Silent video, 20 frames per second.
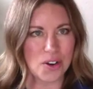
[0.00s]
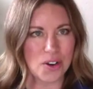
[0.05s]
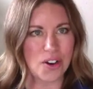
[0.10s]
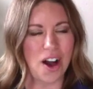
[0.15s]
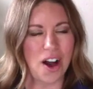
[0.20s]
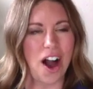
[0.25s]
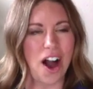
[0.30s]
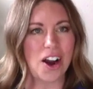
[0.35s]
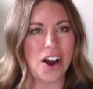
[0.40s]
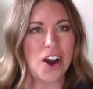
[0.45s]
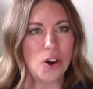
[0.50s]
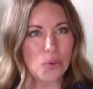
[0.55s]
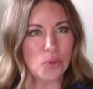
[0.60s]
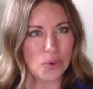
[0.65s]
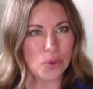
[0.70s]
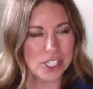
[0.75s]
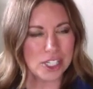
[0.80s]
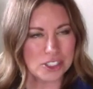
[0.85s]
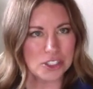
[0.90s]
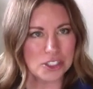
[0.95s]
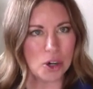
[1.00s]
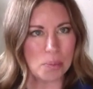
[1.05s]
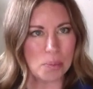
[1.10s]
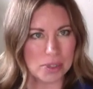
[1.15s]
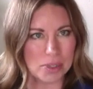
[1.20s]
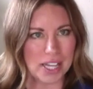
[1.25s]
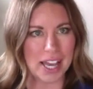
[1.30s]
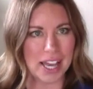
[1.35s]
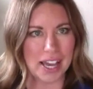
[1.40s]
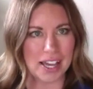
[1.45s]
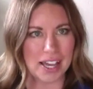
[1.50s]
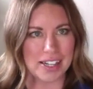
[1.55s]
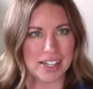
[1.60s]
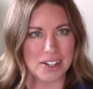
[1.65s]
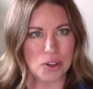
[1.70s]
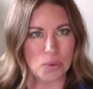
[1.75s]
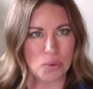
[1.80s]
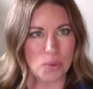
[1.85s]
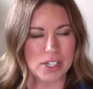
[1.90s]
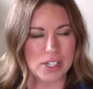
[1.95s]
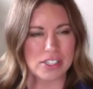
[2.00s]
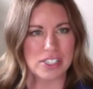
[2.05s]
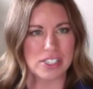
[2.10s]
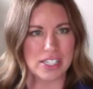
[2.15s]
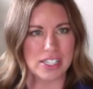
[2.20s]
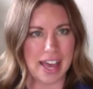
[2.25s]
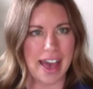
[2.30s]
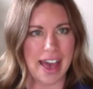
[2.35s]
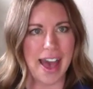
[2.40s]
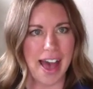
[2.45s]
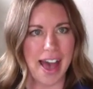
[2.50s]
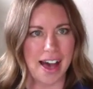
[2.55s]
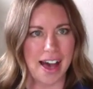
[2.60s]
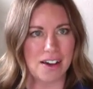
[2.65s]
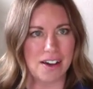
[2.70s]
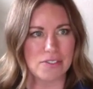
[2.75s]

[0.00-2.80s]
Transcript: our original plan was to have